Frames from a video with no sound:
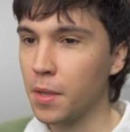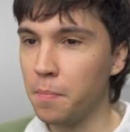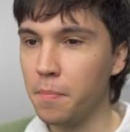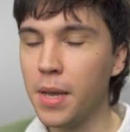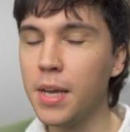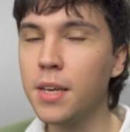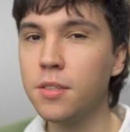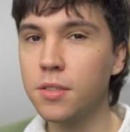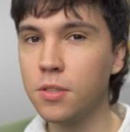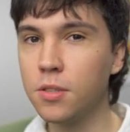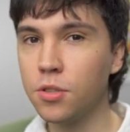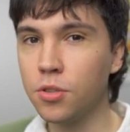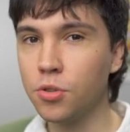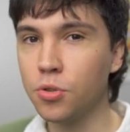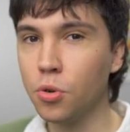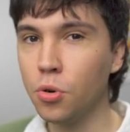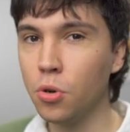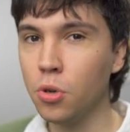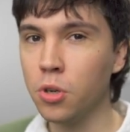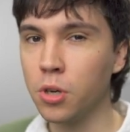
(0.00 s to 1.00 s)
It makes the
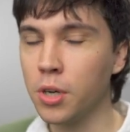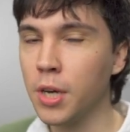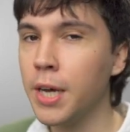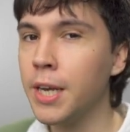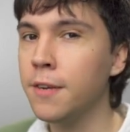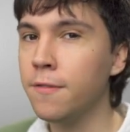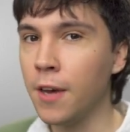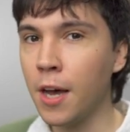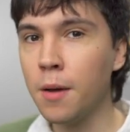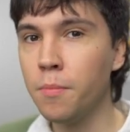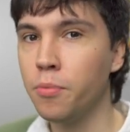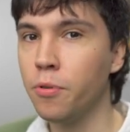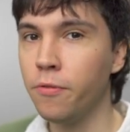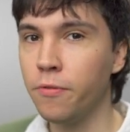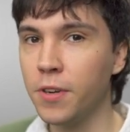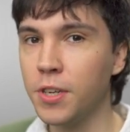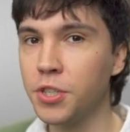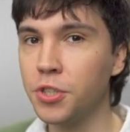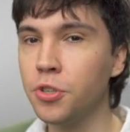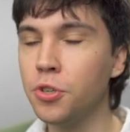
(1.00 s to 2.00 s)
store look kind of
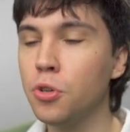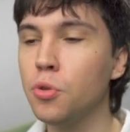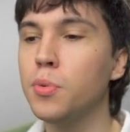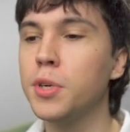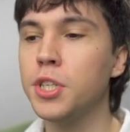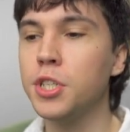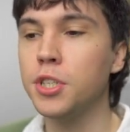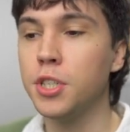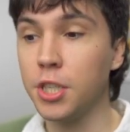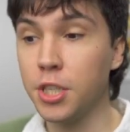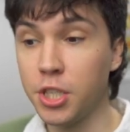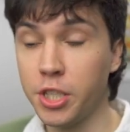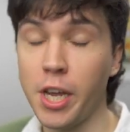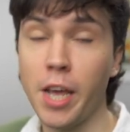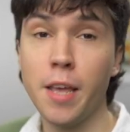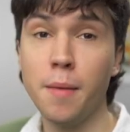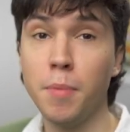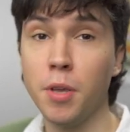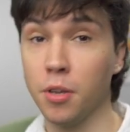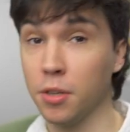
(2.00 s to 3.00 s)
unprofessional, which is a
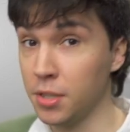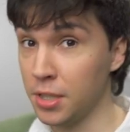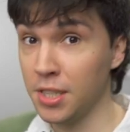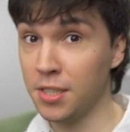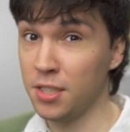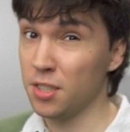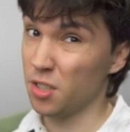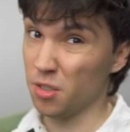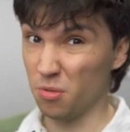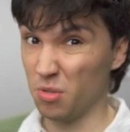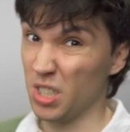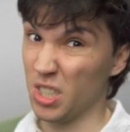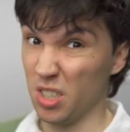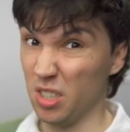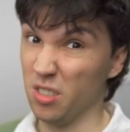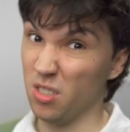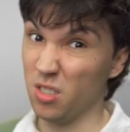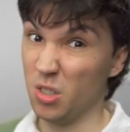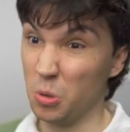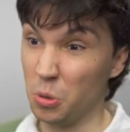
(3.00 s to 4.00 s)
shame because this is a really
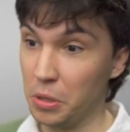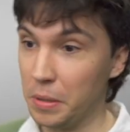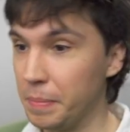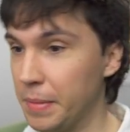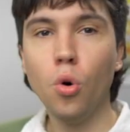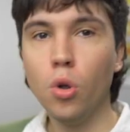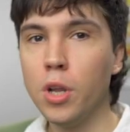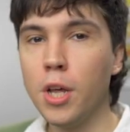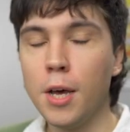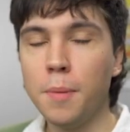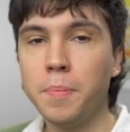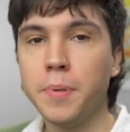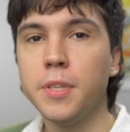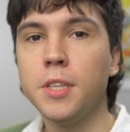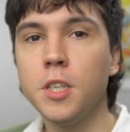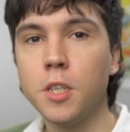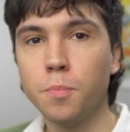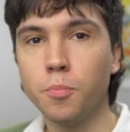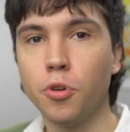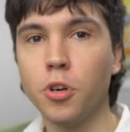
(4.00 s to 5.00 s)
good store. All up,
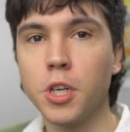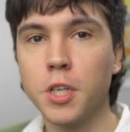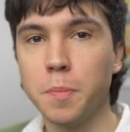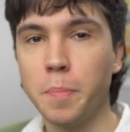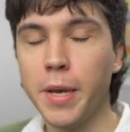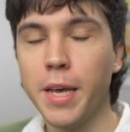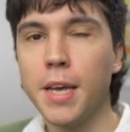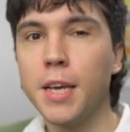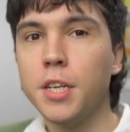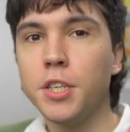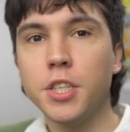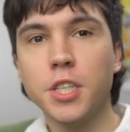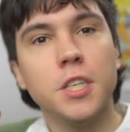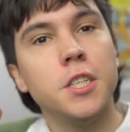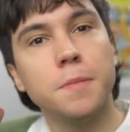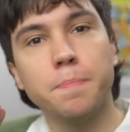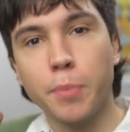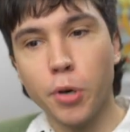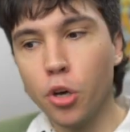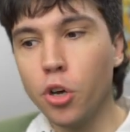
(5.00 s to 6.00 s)
this product page
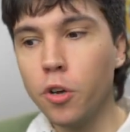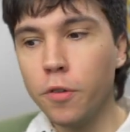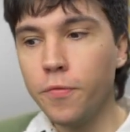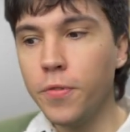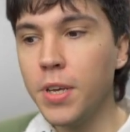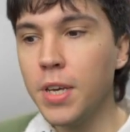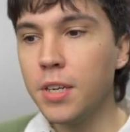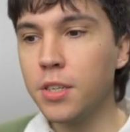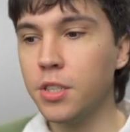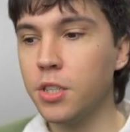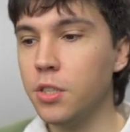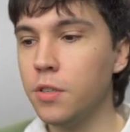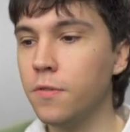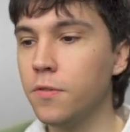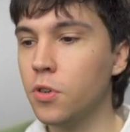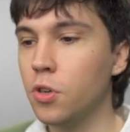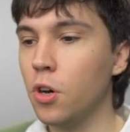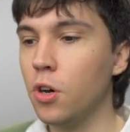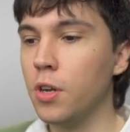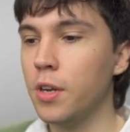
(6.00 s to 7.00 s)
is perfect.
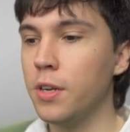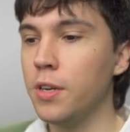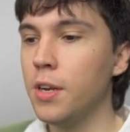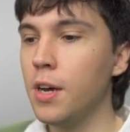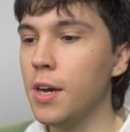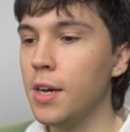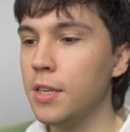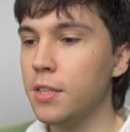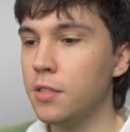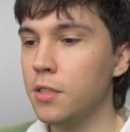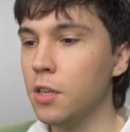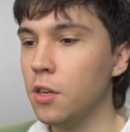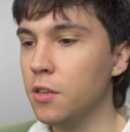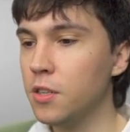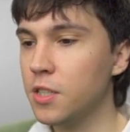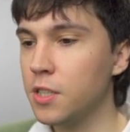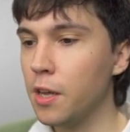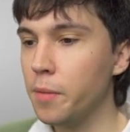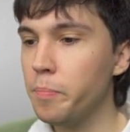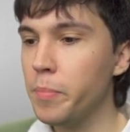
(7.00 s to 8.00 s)
You've got nice little
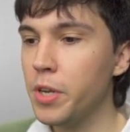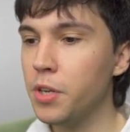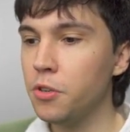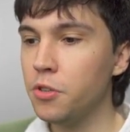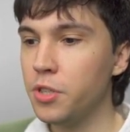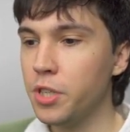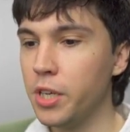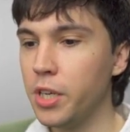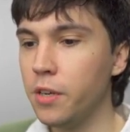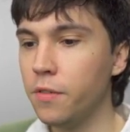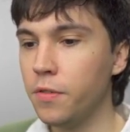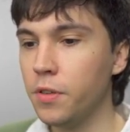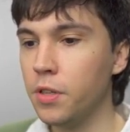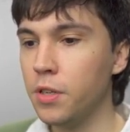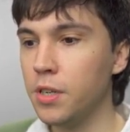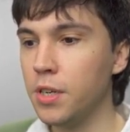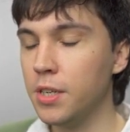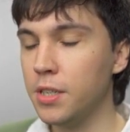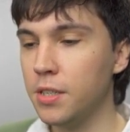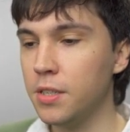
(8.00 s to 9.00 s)
sub menus here for
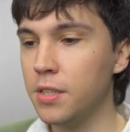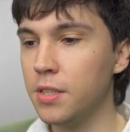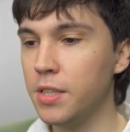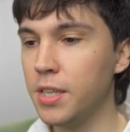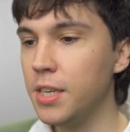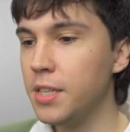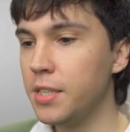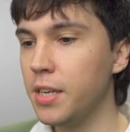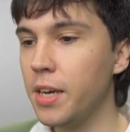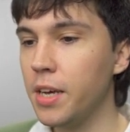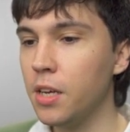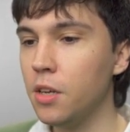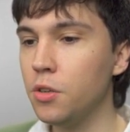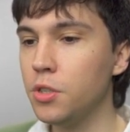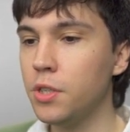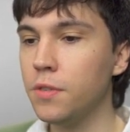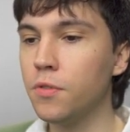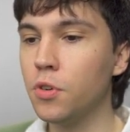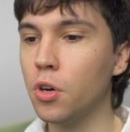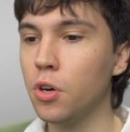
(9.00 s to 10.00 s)
the
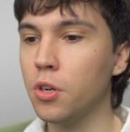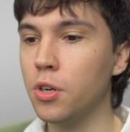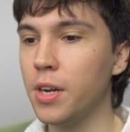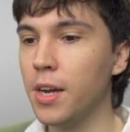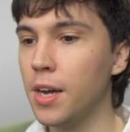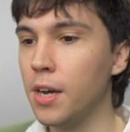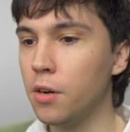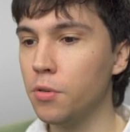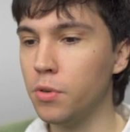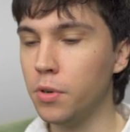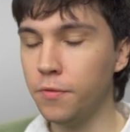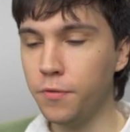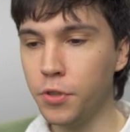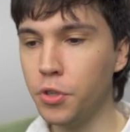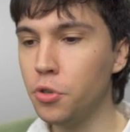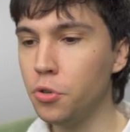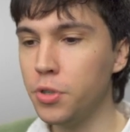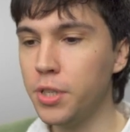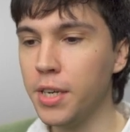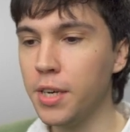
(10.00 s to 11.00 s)
details. You've got
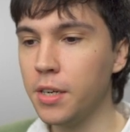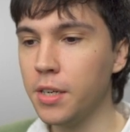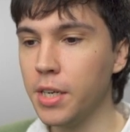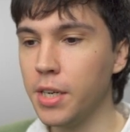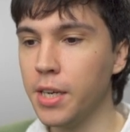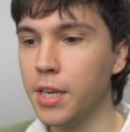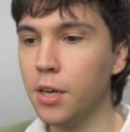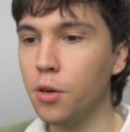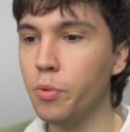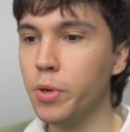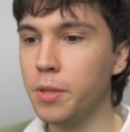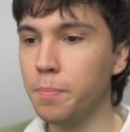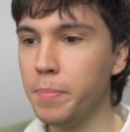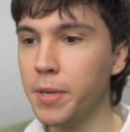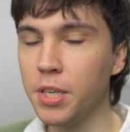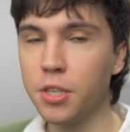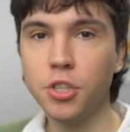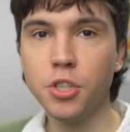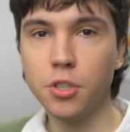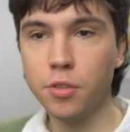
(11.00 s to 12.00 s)
review down here with
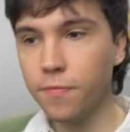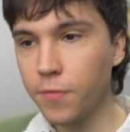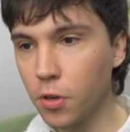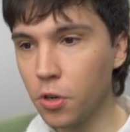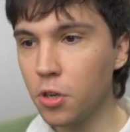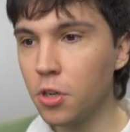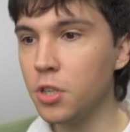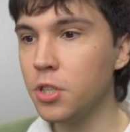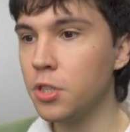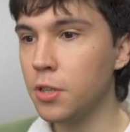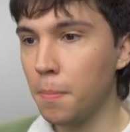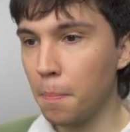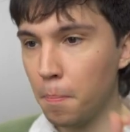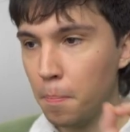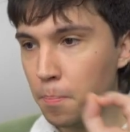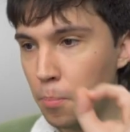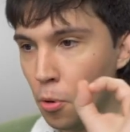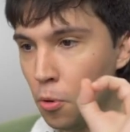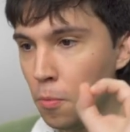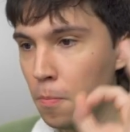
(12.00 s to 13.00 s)
pictures first.
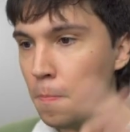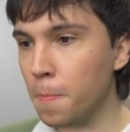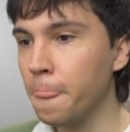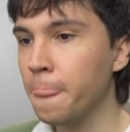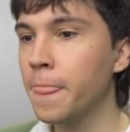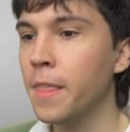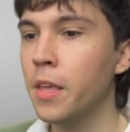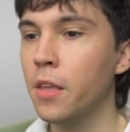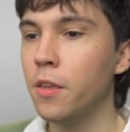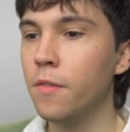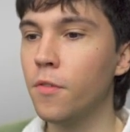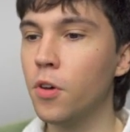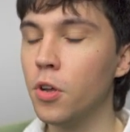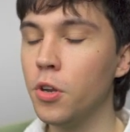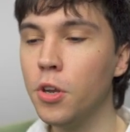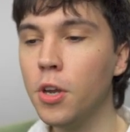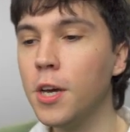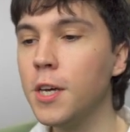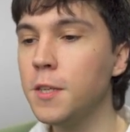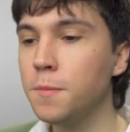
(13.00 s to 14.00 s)
Boom. You've
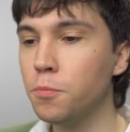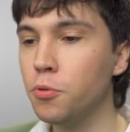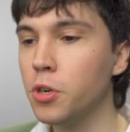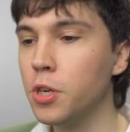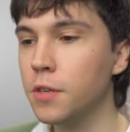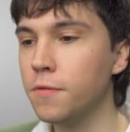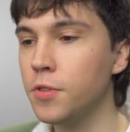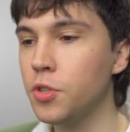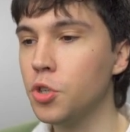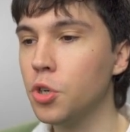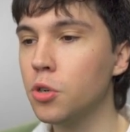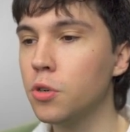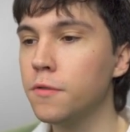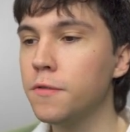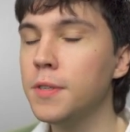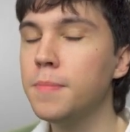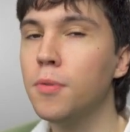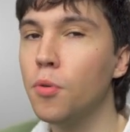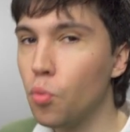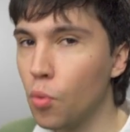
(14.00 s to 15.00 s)
got nice product
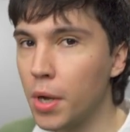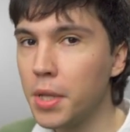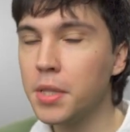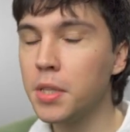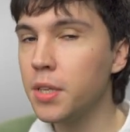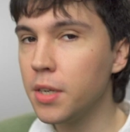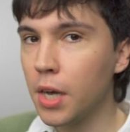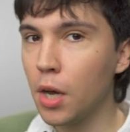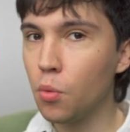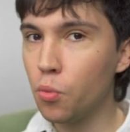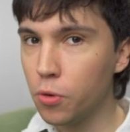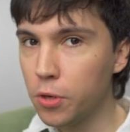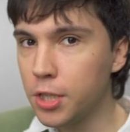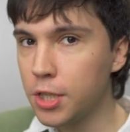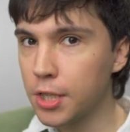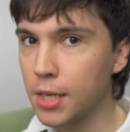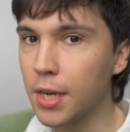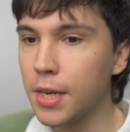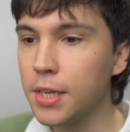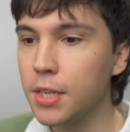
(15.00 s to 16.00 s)
photography, but one thing I would
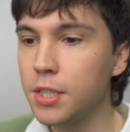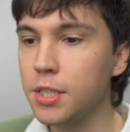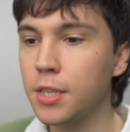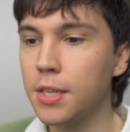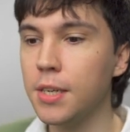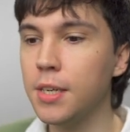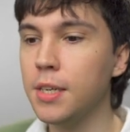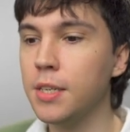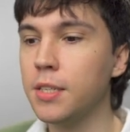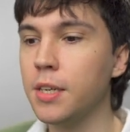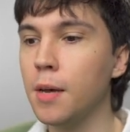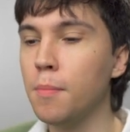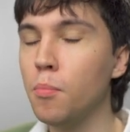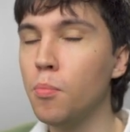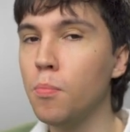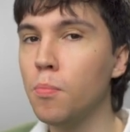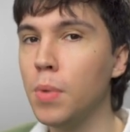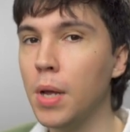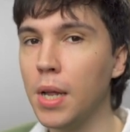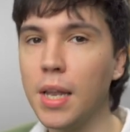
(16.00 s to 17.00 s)
change is a
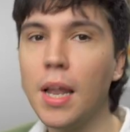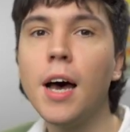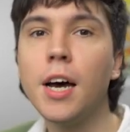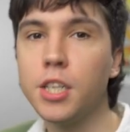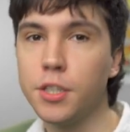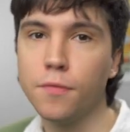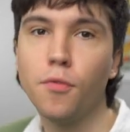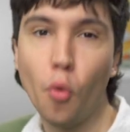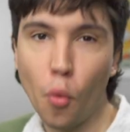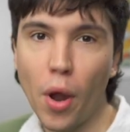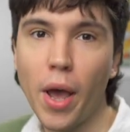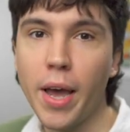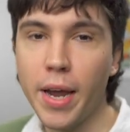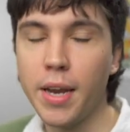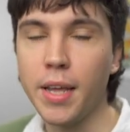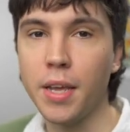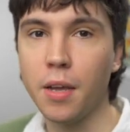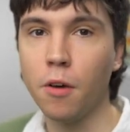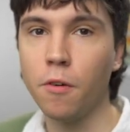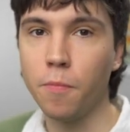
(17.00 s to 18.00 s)
larger
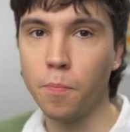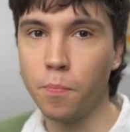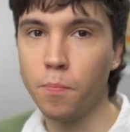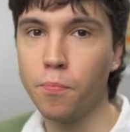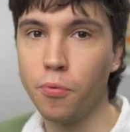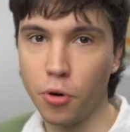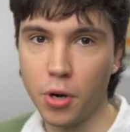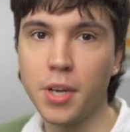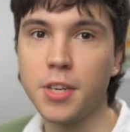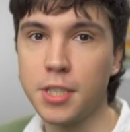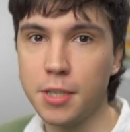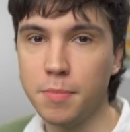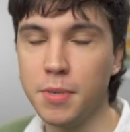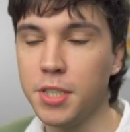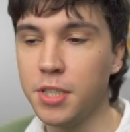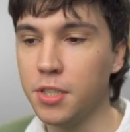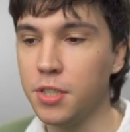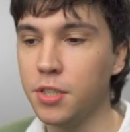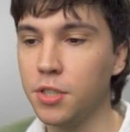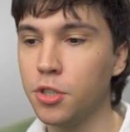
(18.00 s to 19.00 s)
variety of product
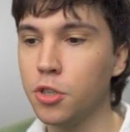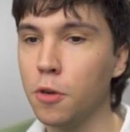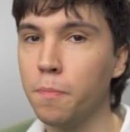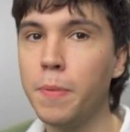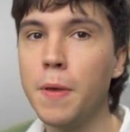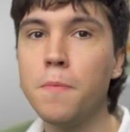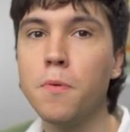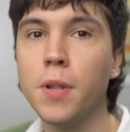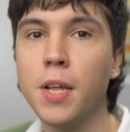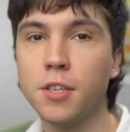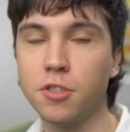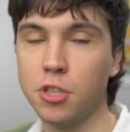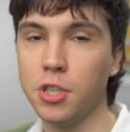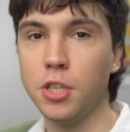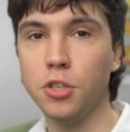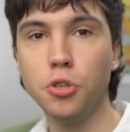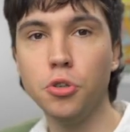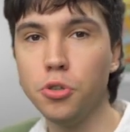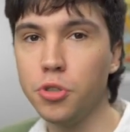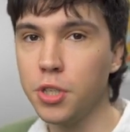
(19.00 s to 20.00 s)
images. So people actually
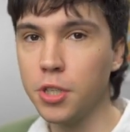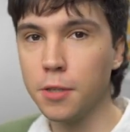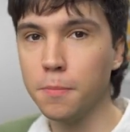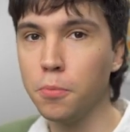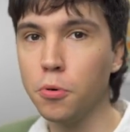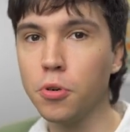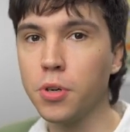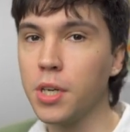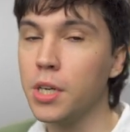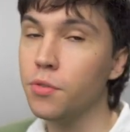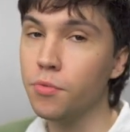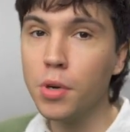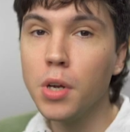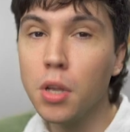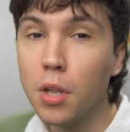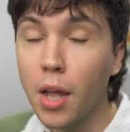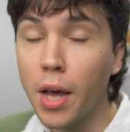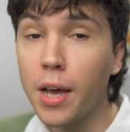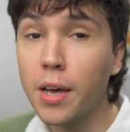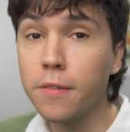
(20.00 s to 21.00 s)
using the book in
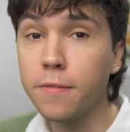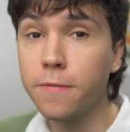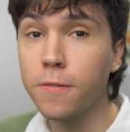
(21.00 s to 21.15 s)
real life.